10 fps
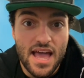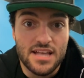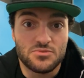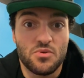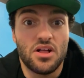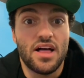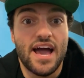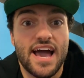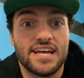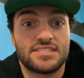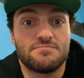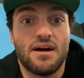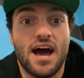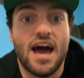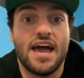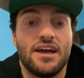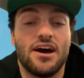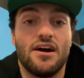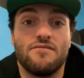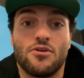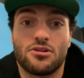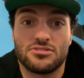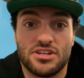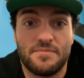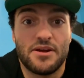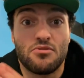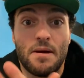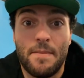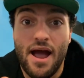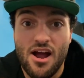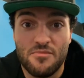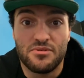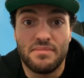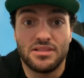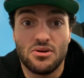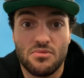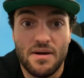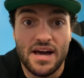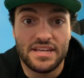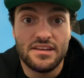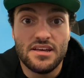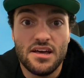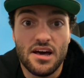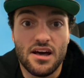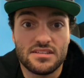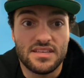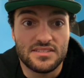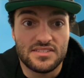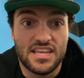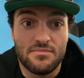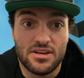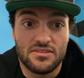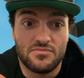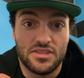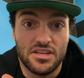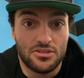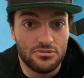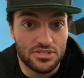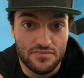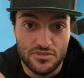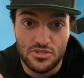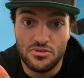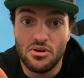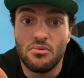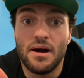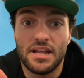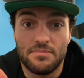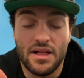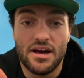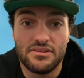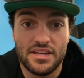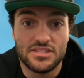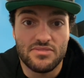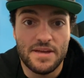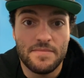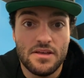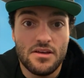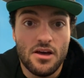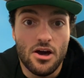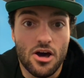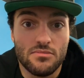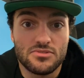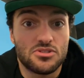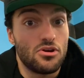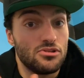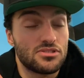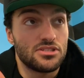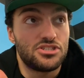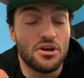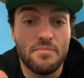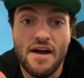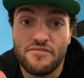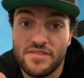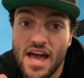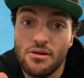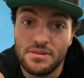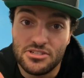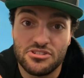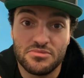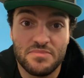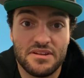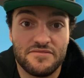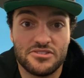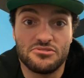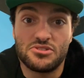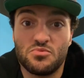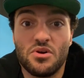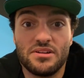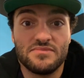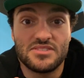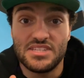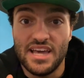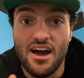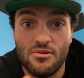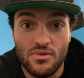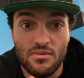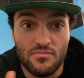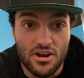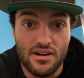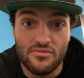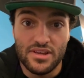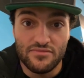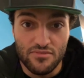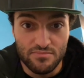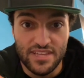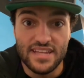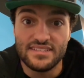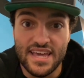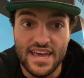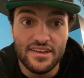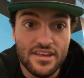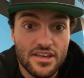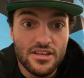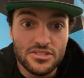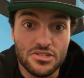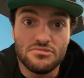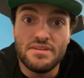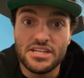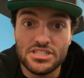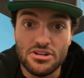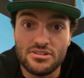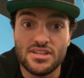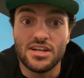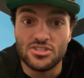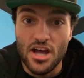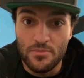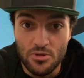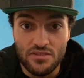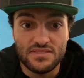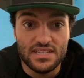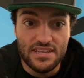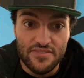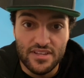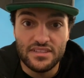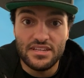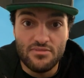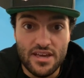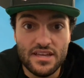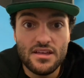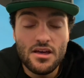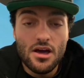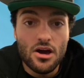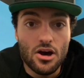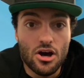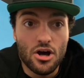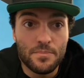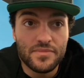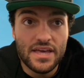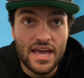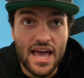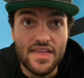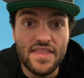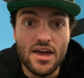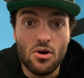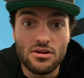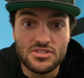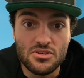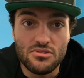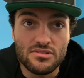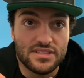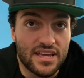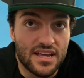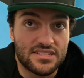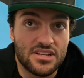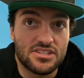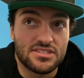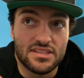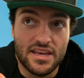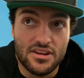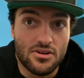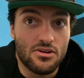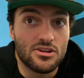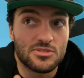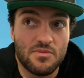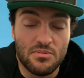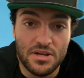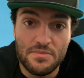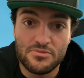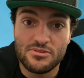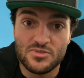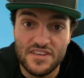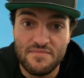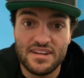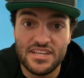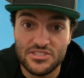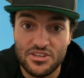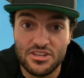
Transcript: as well as my vertical jump height or my power output, my lower body stays the same with the inclusion of those 2 lower body plyo days, right? So using the jump mat for that would be extremely beneficial. Just one, see how I'm recovering from day to day. 2, make sure it's not dropping off significantly, right? And then also those leg extensions and leg curls, barbell hip thrusts to give my knees a